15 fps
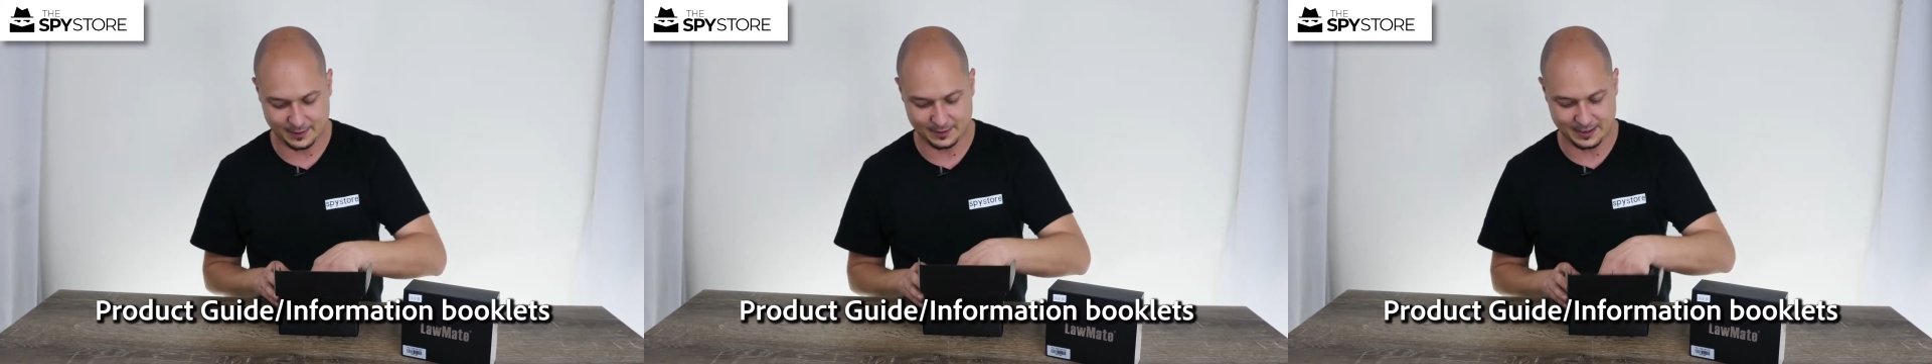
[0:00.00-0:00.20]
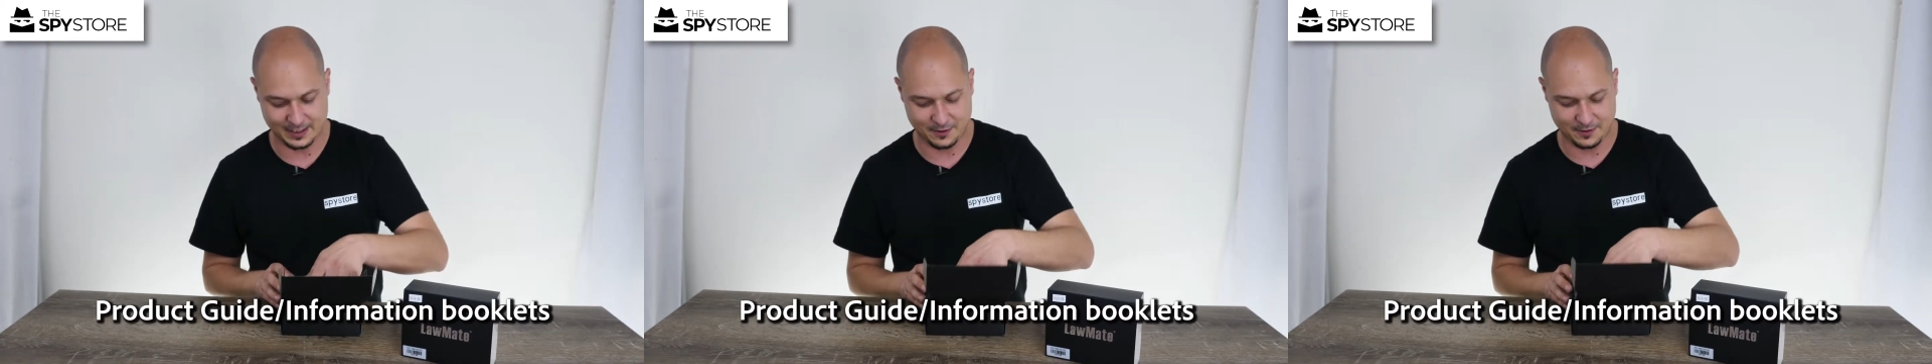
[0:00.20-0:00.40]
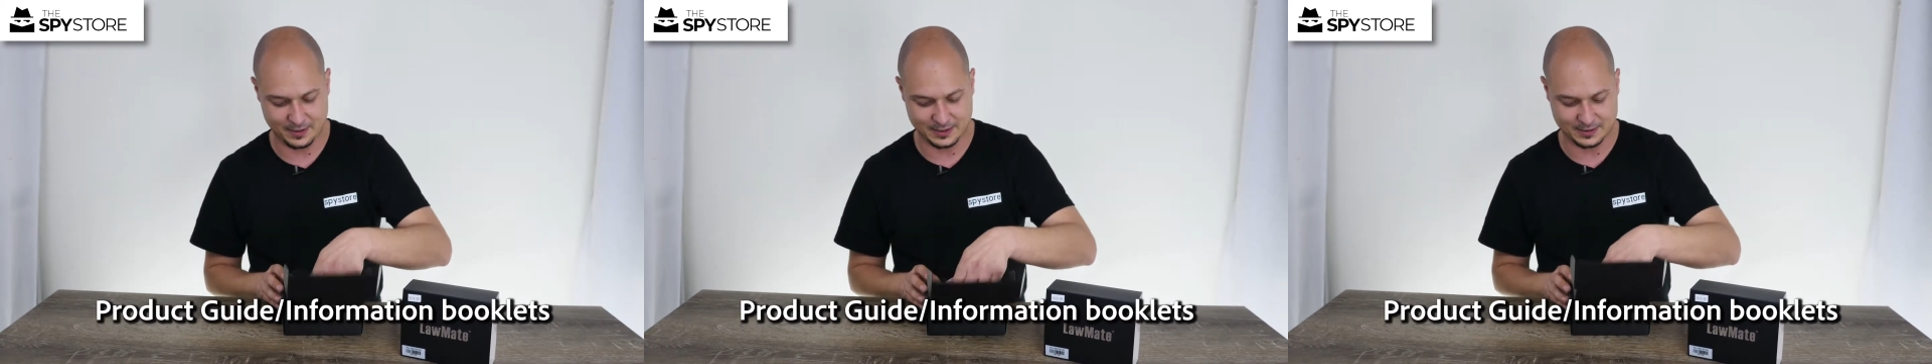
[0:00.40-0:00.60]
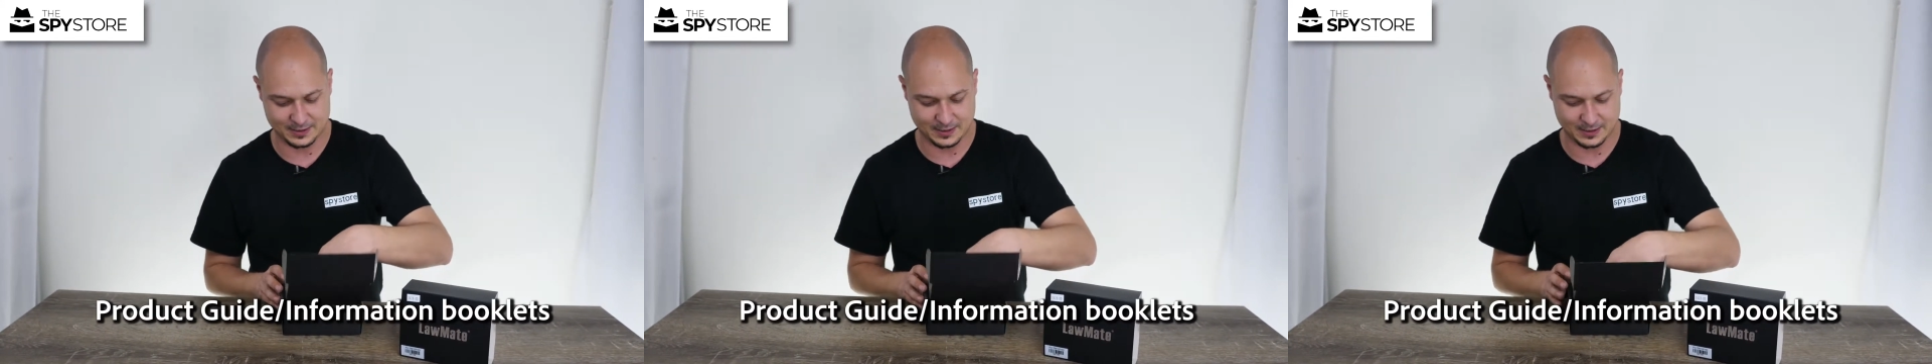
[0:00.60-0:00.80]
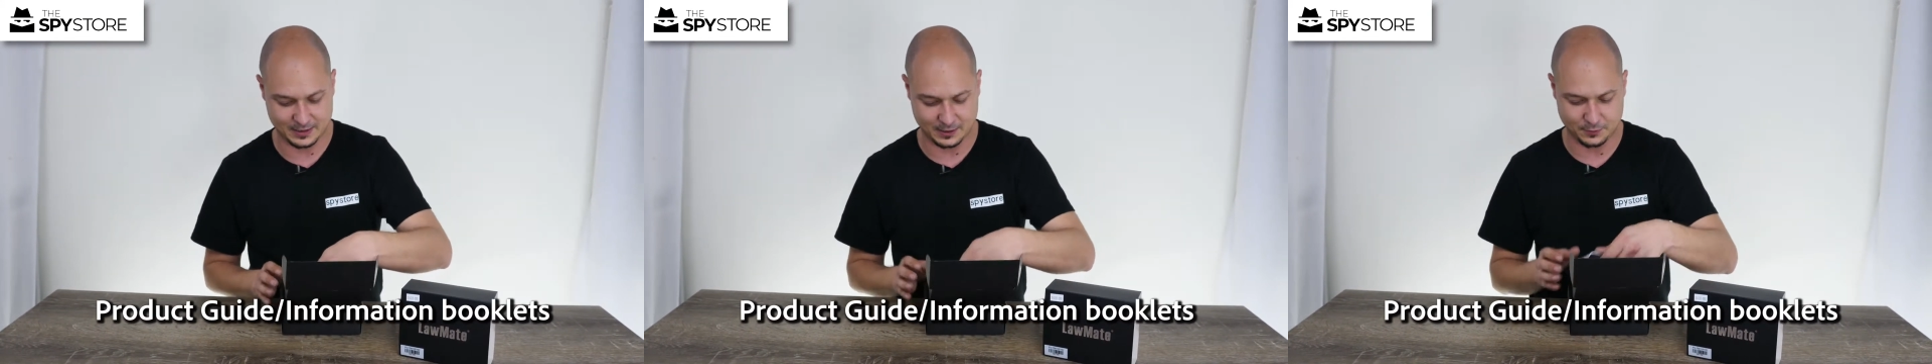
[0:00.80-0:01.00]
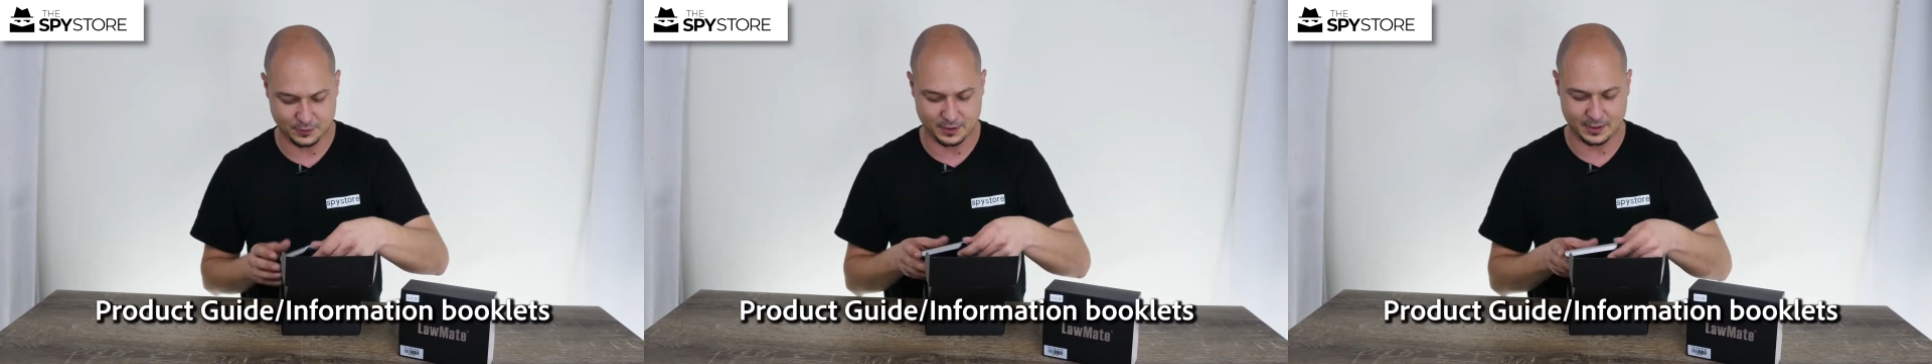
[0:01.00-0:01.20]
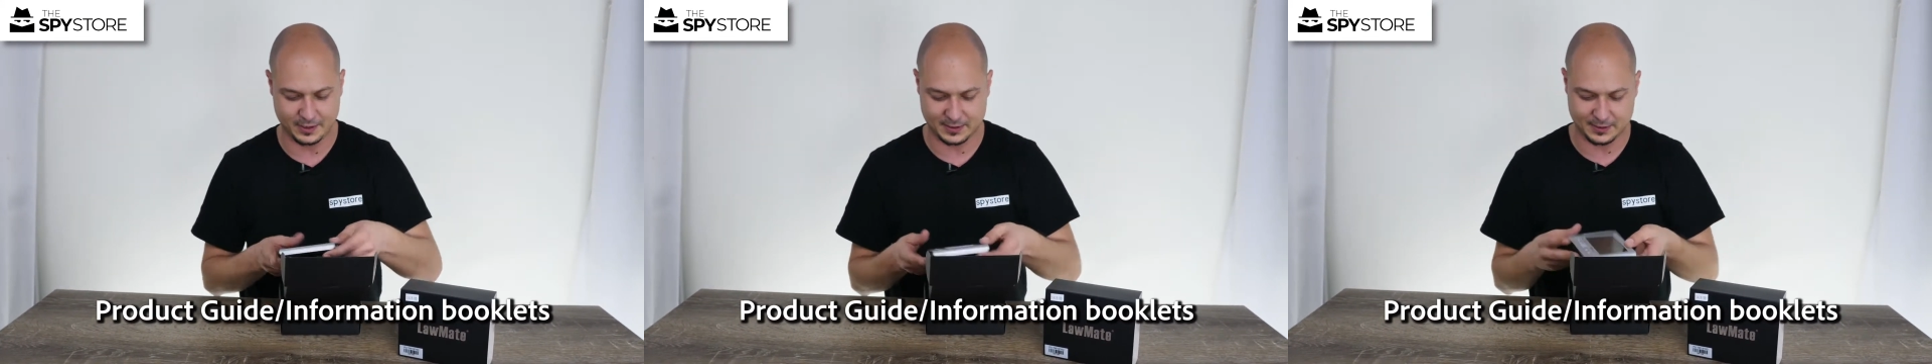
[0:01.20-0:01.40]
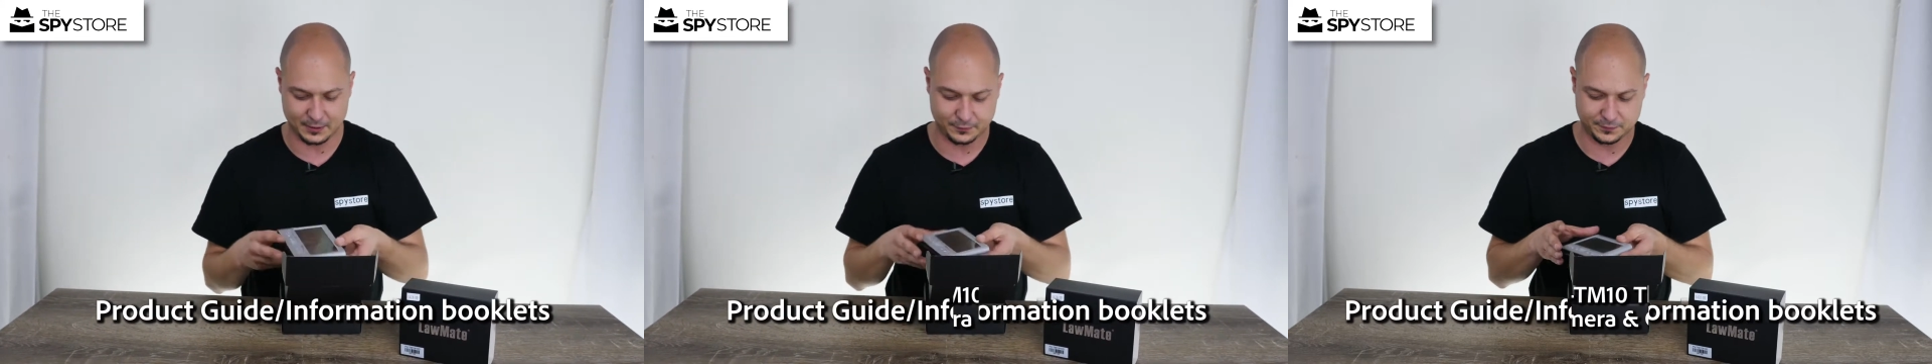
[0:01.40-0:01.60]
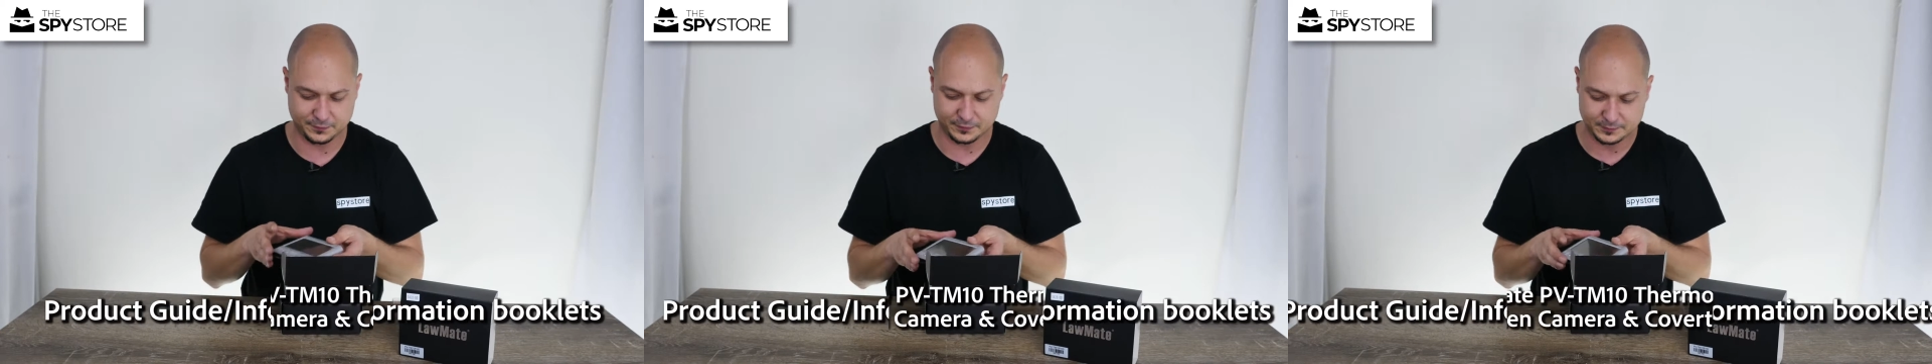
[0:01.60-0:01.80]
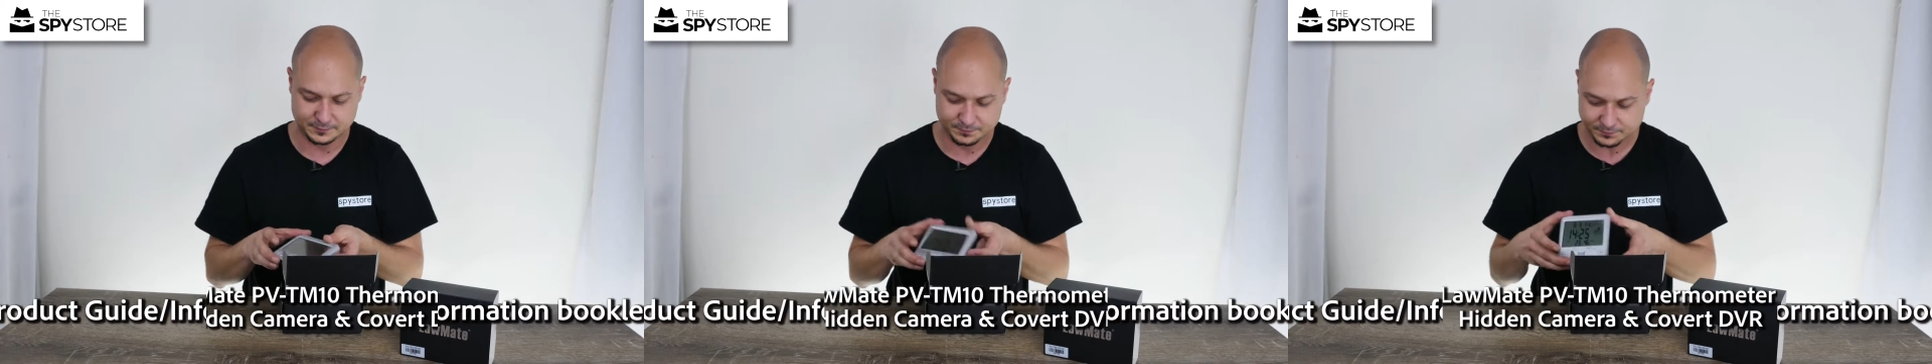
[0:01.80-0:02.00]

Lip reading: Here it is, the little unit itself,